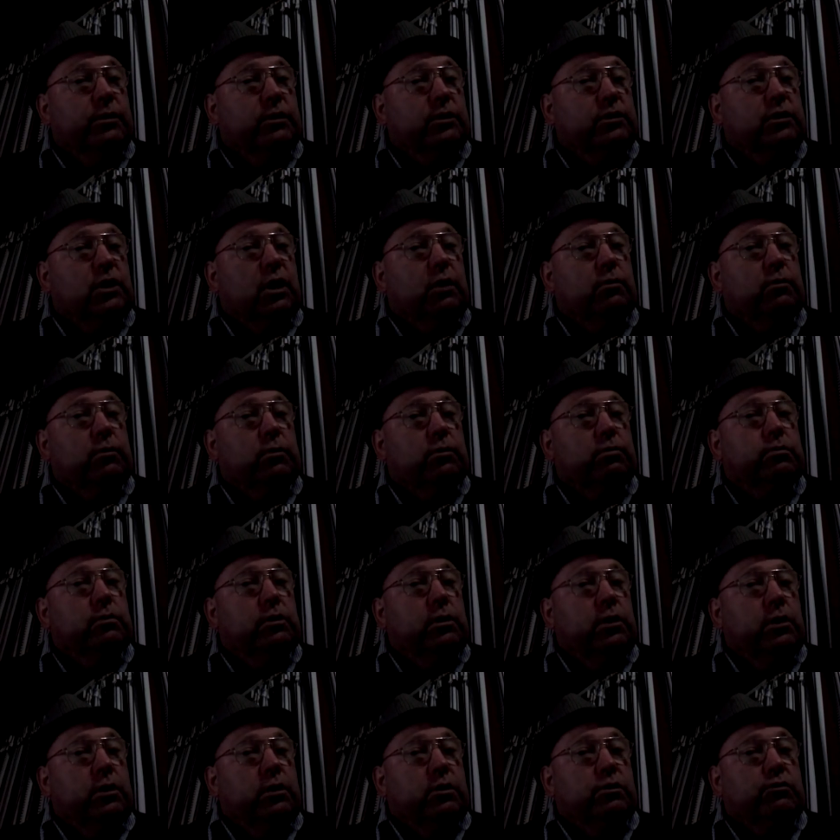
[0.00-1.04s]
So will
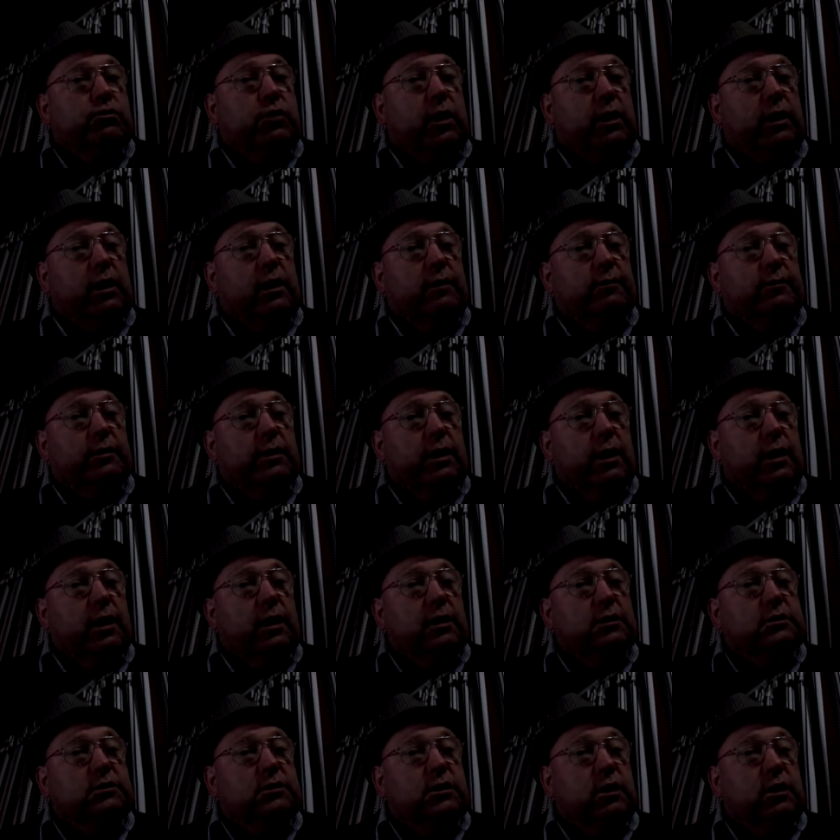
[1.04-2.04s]
tracking of cars.